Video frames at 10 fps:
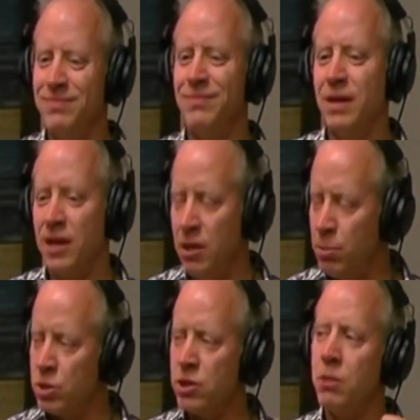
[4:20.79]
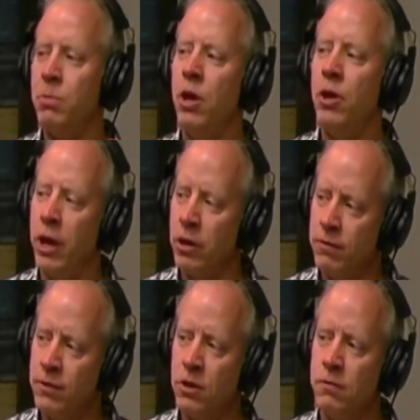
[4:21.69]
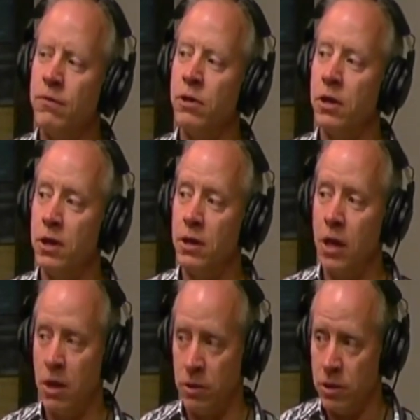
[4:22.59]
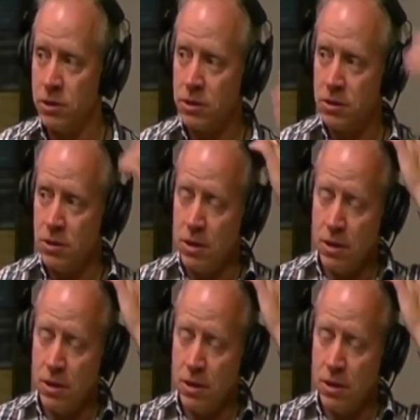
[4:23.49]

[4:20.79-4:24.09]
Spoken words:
keep pushing the ball down the field for others, mm-hmm.